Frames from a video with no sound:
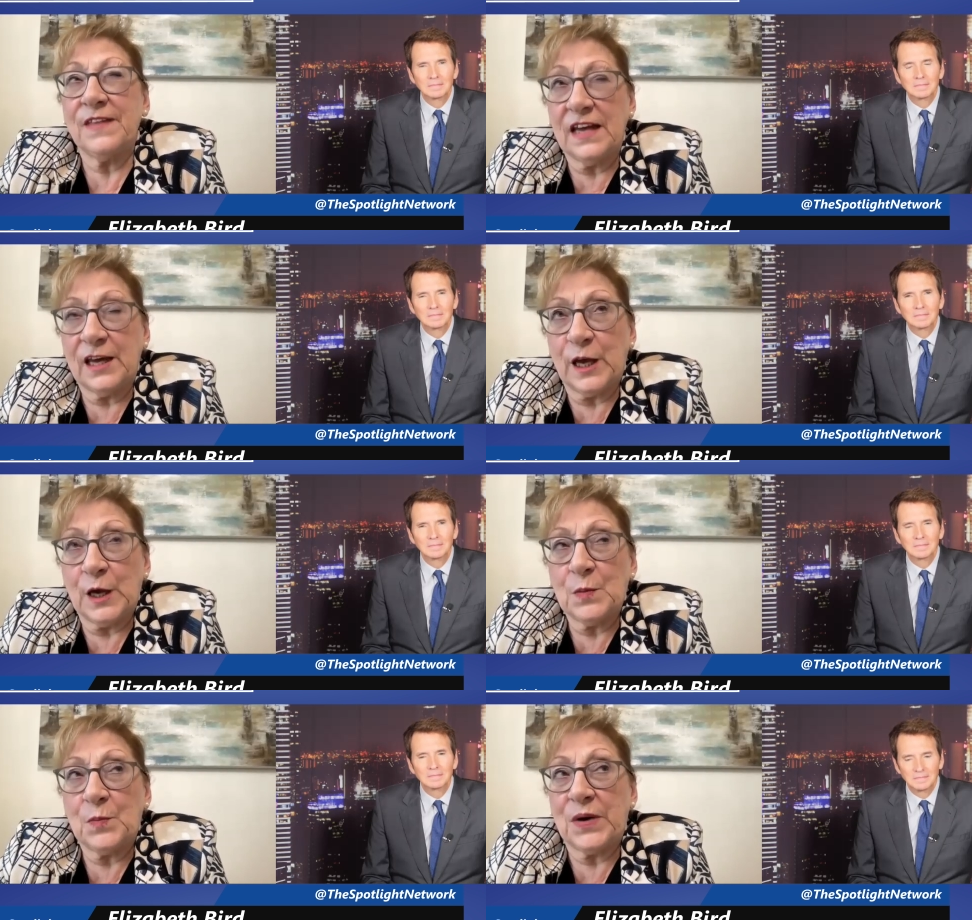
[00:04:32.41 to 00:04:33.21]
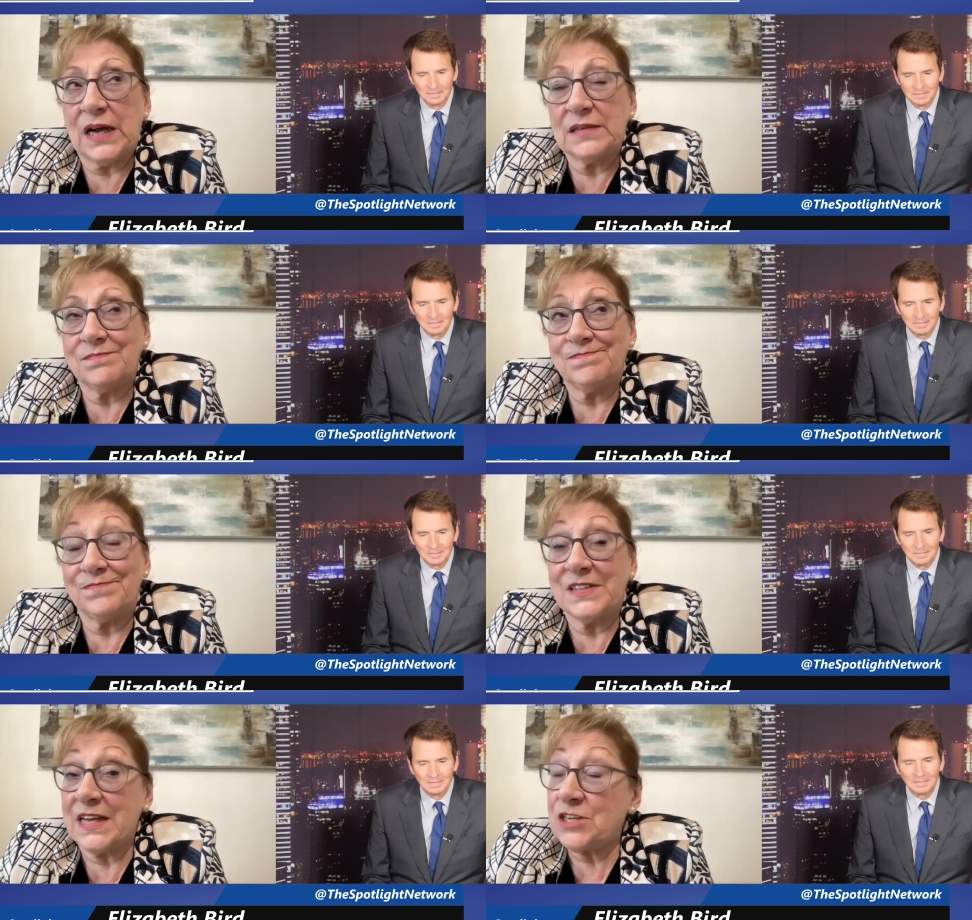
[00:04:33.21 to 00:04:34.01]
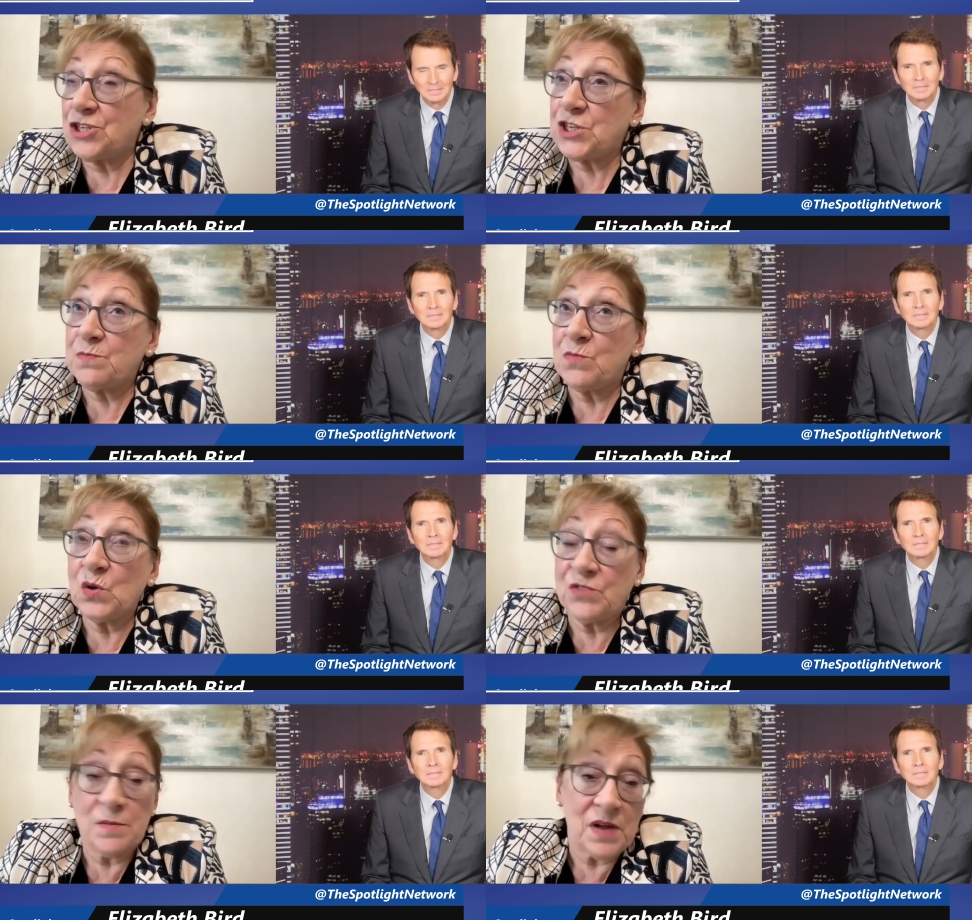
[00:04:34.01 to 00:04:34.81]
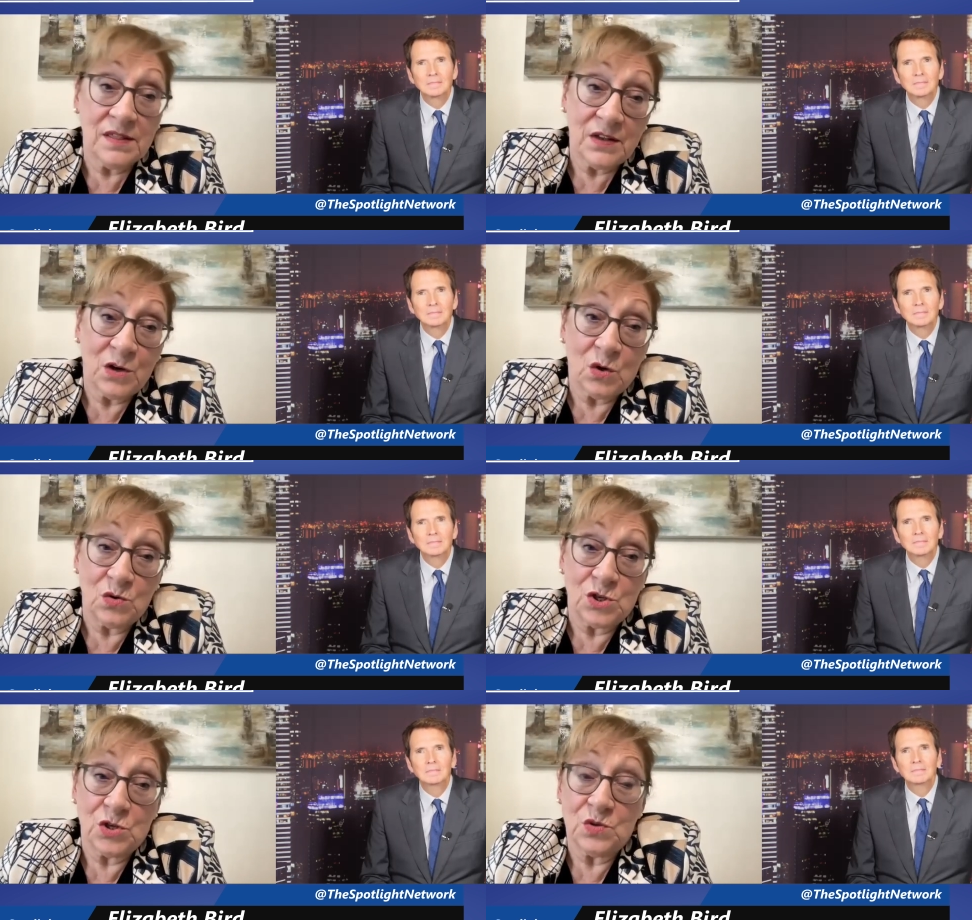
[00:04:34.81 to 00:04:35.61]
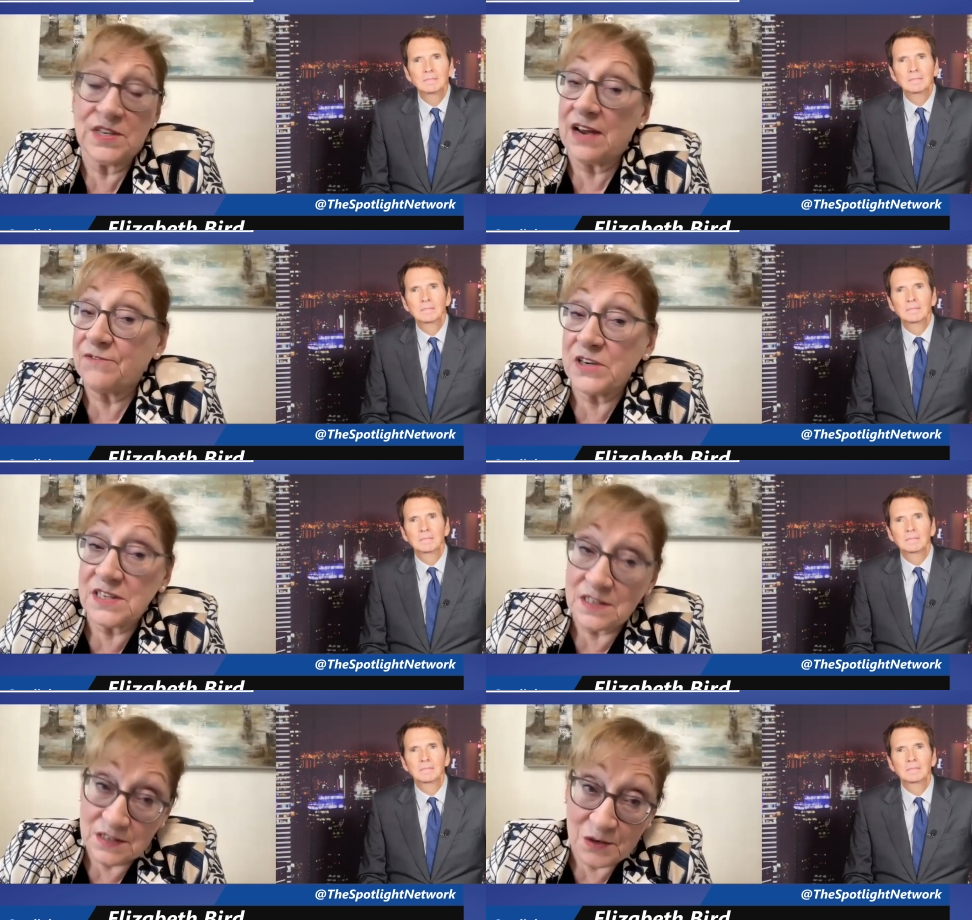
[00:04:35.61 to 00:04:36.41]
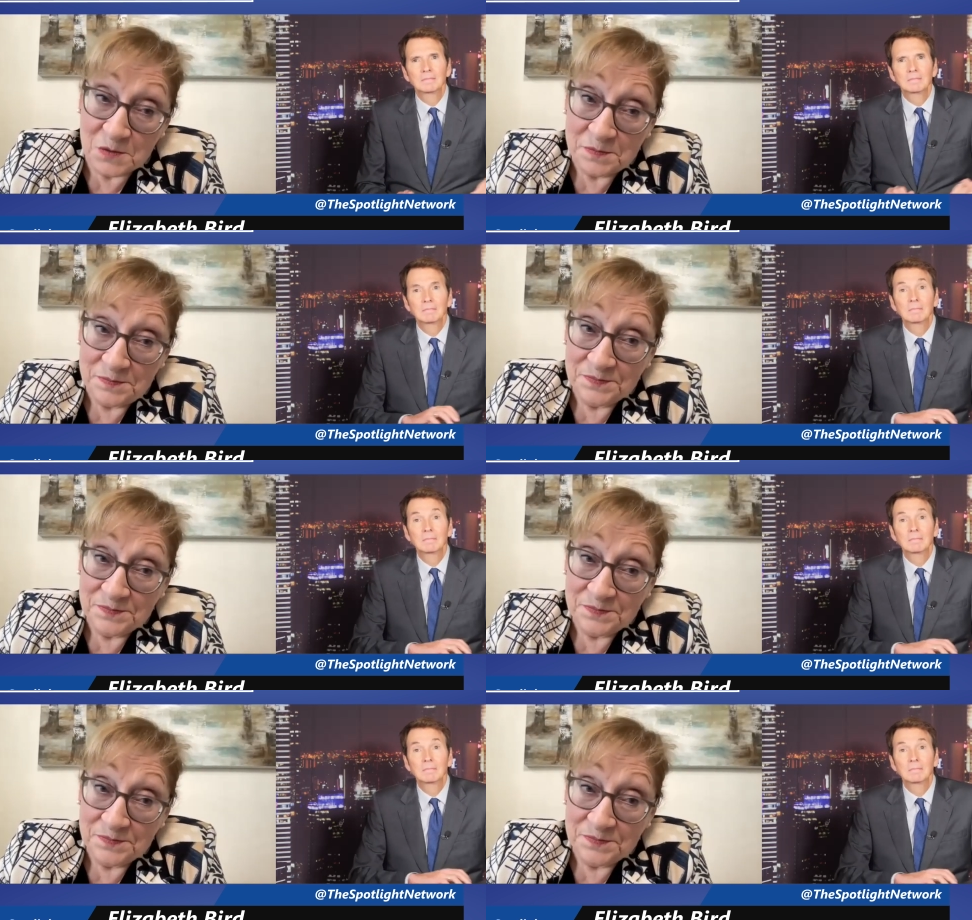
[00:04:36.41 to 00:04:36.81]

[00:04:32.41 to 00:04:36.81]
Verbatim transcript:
Speaker 1: thinking, but they just moved a month ago to San Francisco.